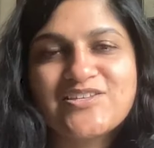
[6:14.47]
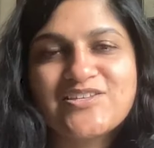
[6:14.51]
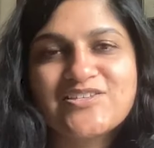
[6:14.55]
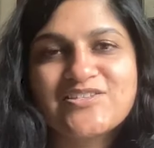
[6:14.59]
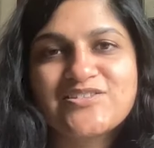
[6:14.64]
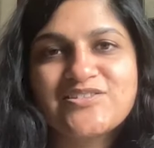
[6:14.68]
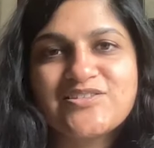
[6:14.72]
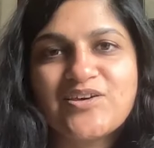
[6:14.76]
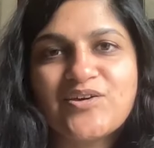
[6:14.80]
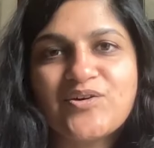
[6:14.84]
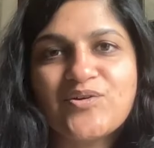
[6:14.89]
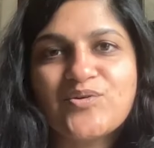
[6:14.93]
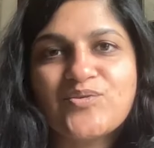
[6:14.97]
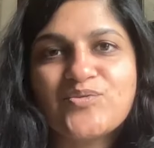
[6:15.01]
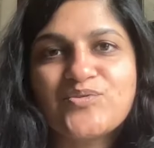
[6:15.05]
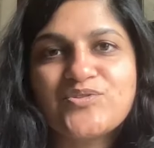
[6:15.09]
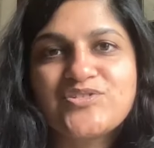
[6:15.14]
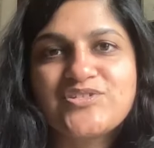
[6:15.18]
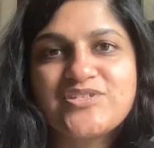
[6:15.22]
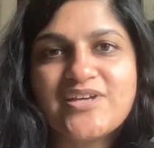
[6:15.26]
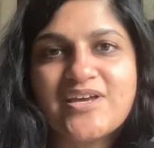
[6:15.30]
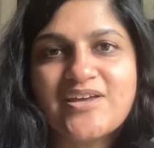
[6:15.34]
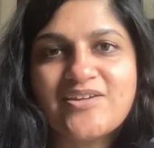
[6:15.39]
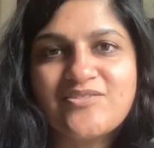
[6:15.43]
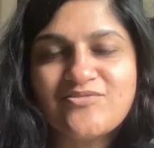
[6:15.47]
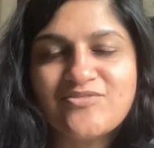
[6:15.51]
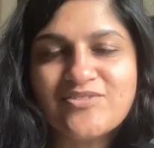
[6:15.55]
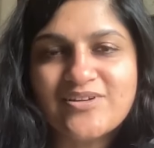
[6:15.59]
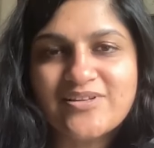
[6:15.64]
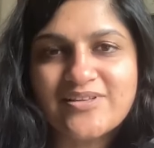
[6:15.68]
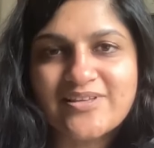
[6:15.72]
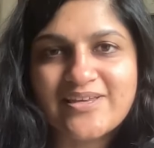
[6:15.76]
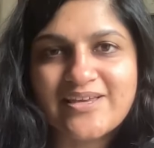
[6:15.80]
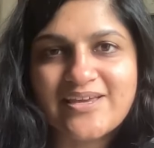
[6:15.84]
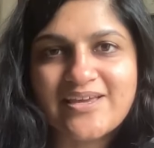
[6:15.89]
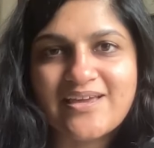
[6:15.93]
So
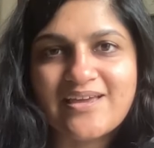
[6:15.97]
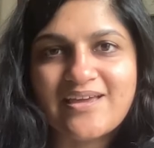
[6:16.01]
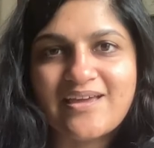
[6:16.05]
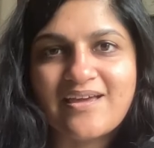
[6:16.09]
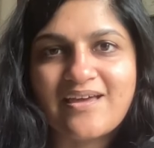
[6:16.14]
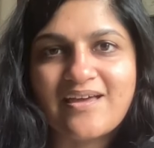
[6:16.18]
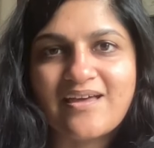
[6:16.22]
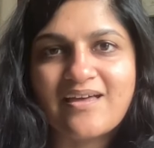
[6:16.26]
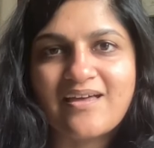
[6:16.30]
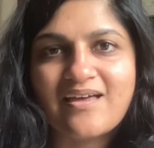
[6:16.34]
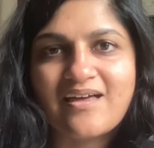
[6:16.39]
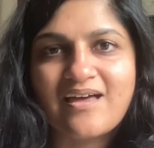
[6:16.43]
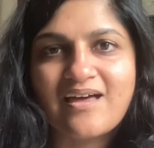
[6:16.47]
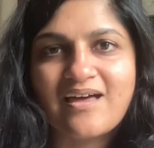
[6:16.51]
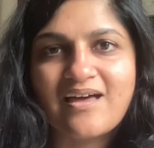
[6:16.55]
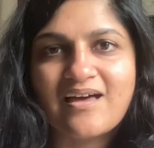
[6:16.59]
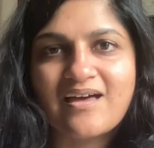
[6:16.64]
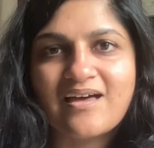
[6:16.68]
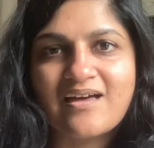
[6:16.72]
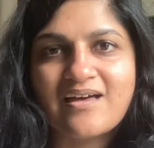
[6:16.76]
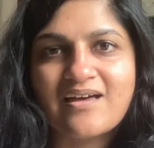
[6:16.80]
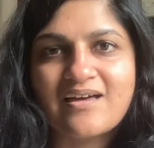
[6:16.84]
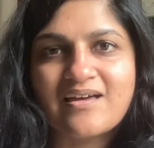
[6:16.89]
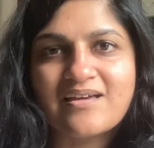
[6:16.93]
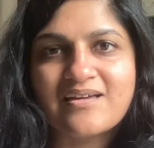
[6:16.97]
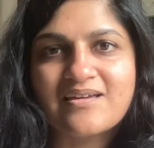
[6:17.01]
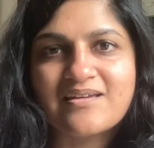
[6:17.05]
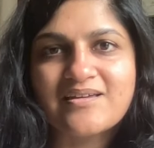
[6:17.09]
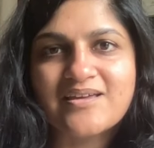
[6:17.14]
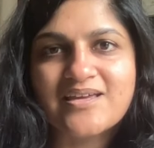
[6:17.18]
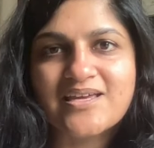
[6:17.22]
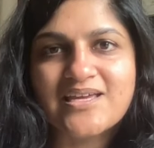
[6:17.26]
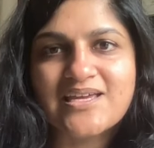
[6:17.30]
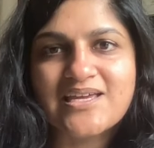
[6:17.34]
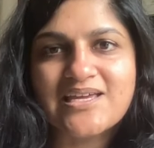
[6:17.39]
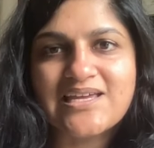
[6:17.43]
generally,
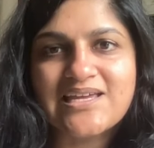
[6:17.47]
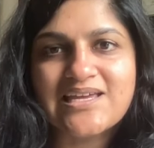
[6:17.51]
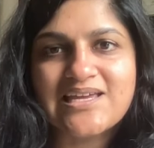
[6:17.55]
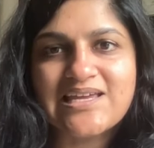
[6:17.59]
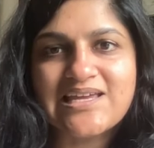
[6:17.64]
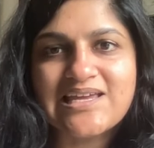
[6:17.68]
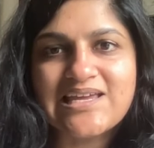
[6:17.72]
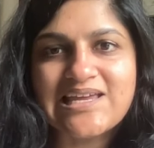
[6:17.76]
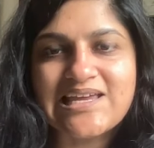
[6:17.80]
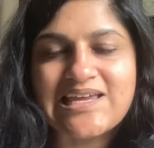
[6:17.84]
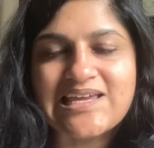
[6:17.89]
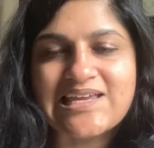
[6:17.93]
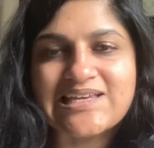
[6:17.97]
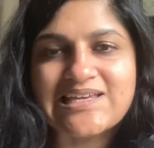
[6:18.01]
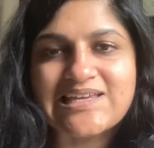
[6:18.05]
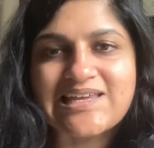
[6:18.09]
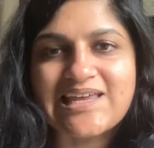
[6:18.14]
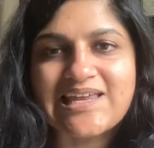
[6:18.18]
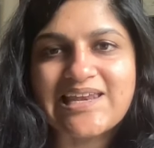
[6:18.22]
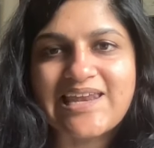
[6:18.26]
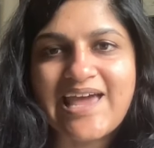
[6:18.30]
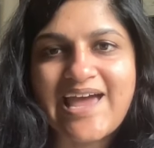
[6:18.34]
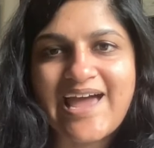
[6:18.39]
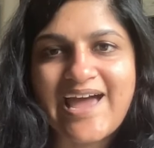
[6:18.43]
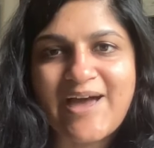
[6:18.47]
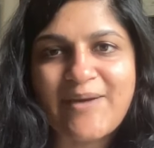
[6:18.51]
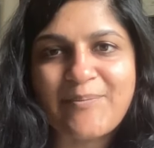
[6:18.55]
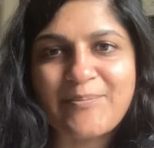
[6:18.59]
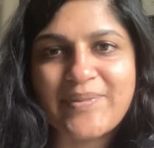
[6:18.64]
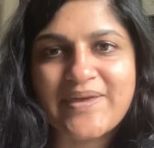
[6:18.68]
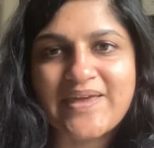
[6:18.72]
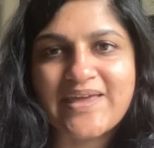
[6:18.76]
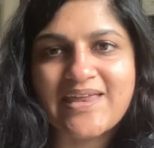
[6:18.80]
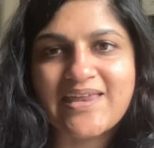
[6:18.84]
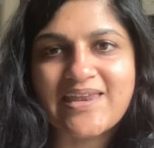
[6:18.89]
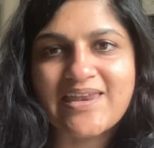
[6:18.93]
it can
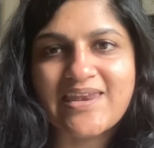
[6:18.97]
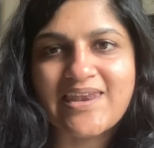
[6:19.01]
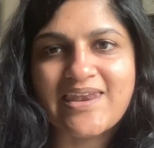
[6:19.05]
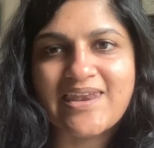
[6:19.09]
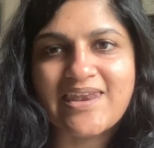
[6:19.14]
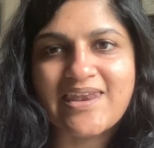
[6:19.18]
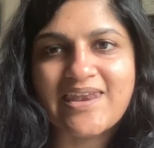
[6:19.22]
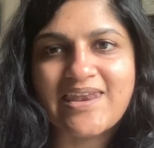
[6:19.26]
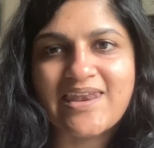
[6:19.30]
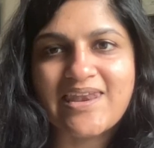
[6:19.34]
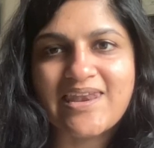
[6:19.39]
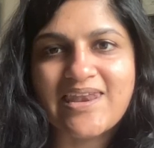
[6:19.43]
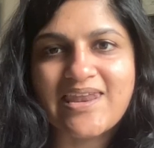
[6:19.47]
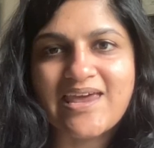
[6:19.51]
happen